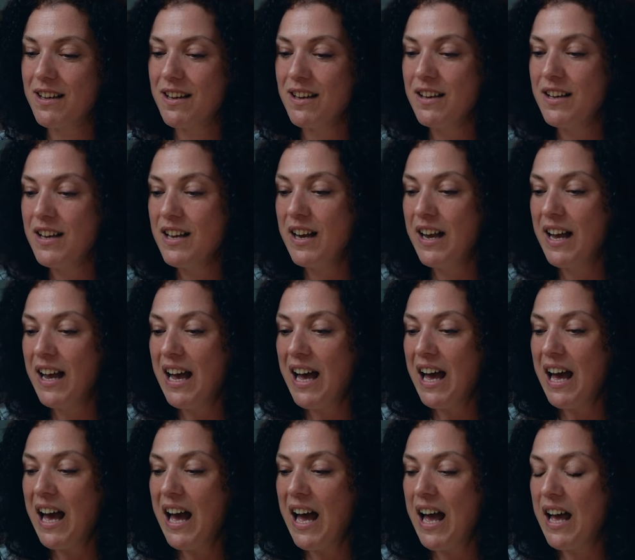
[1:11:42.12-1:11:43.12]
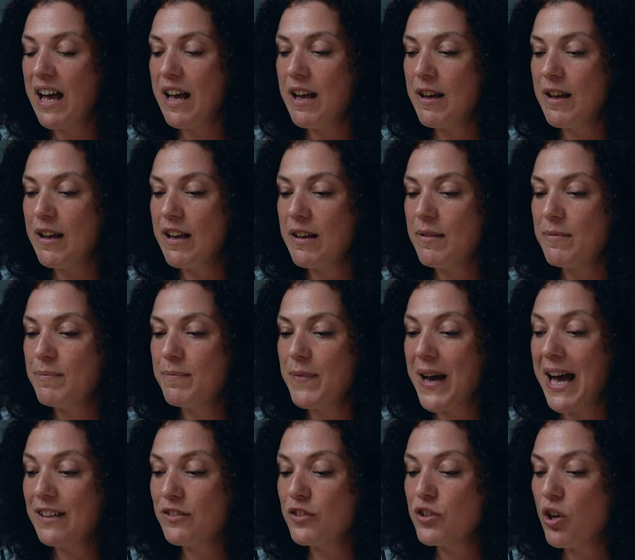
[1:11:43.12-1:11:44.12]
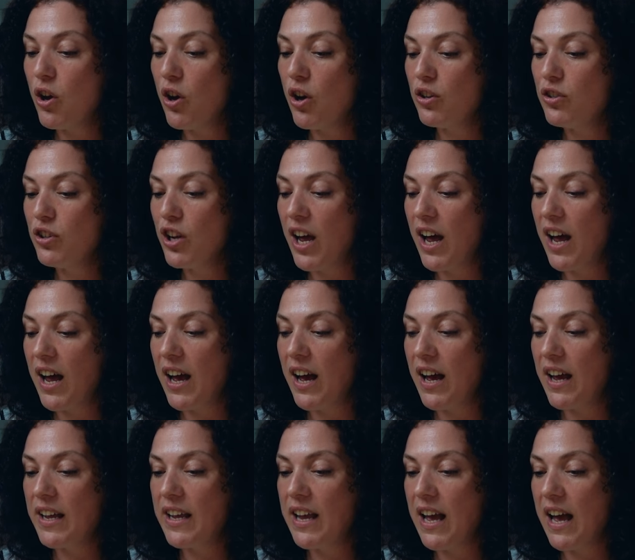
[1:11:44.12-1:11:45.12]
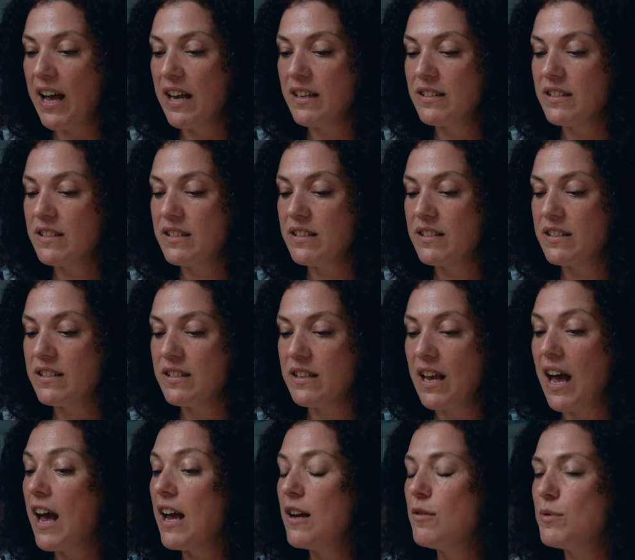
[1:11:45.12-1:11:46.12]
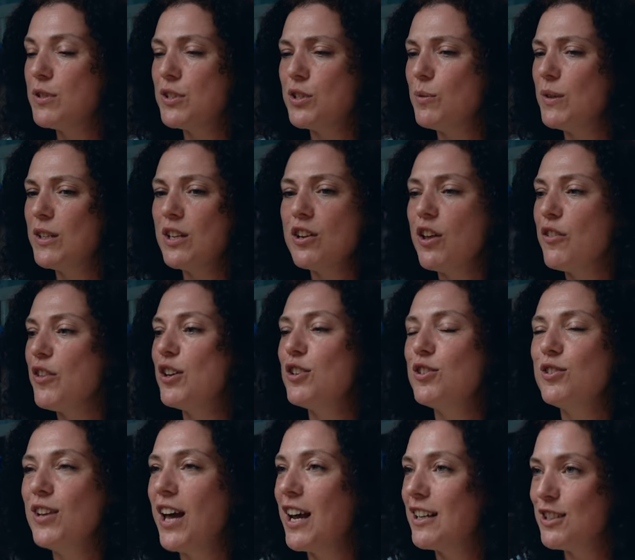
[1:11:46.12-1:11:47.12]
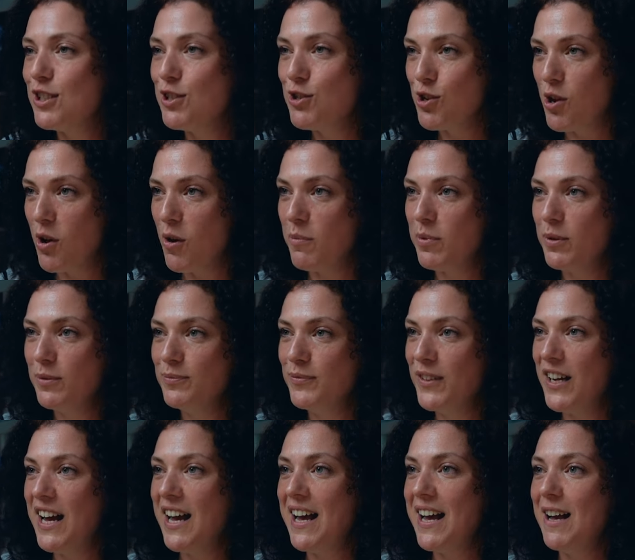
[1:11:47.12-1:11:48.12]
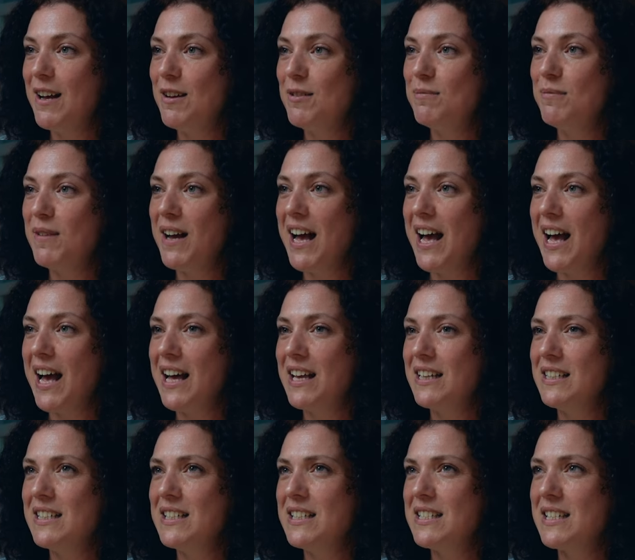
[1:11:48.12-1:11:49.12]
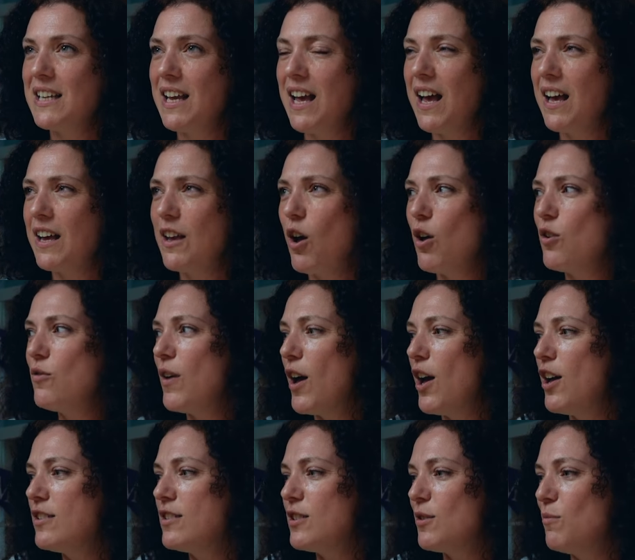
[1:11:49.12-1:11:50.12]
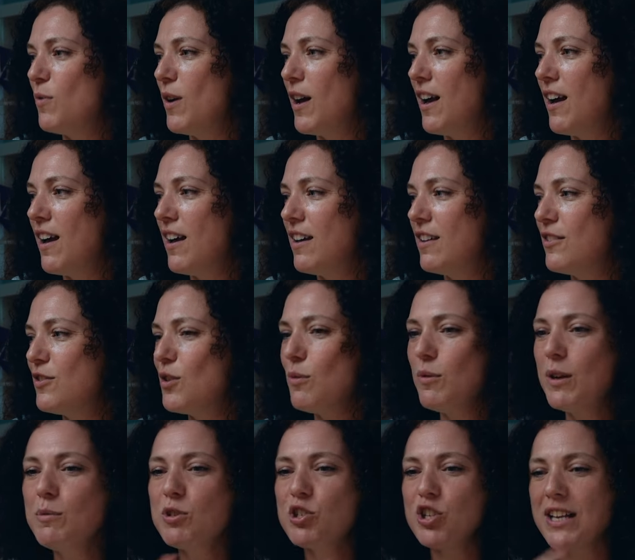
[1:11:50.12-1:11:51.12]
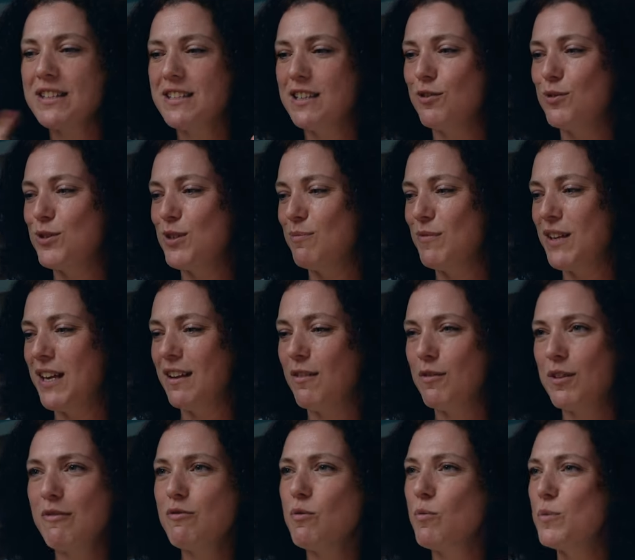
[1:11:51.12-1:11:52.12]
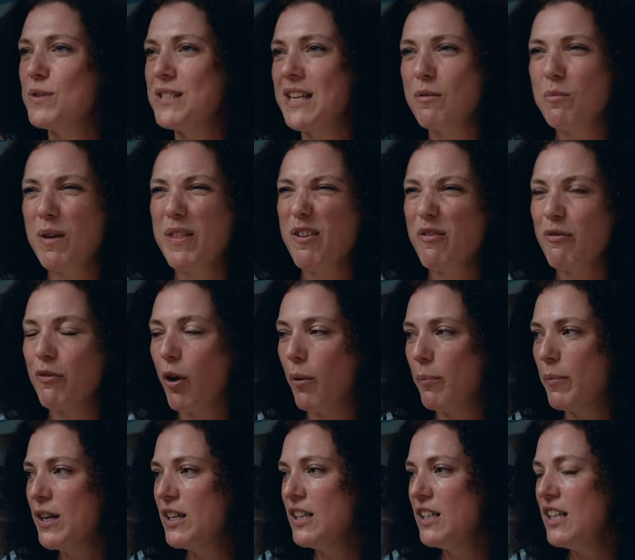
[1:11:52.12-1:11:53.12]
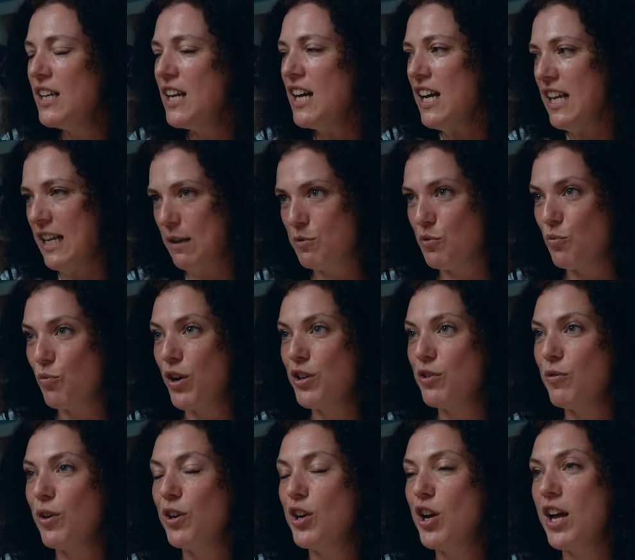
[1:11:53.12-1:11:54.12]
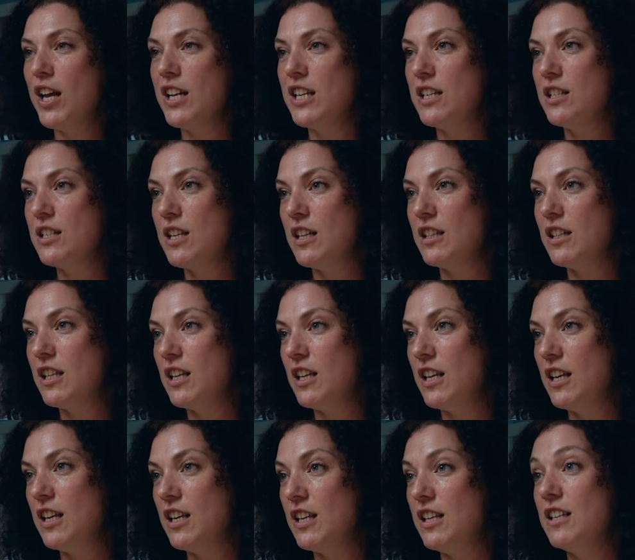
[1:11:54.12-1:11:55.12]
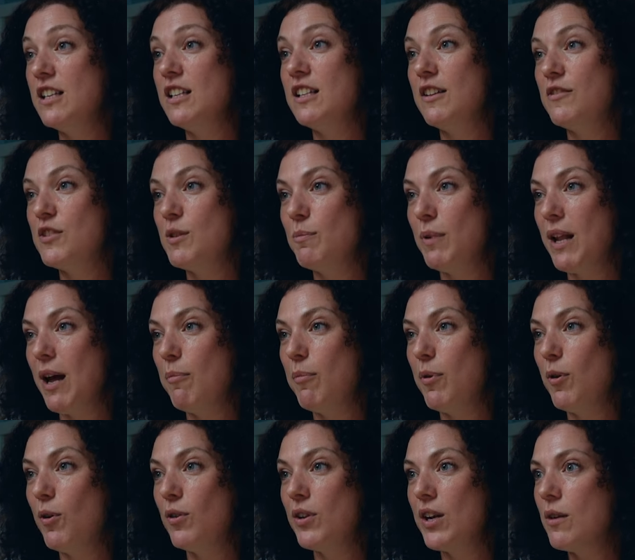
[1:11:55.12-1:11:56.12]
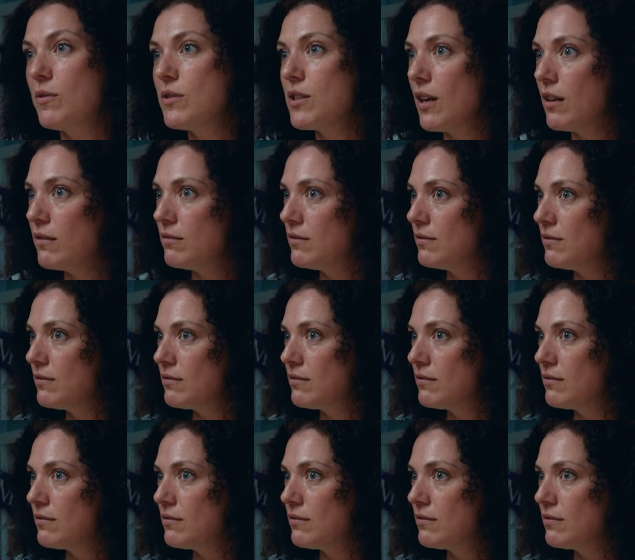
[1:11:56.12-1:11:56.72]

her. Um, Anton, I asked, I was doing another acting job um, and I overheard somewhere, so he was chatting or something, and everyone was saying where they're from. He was a runner on it, and he said that he lives in Blackpool. And I was like,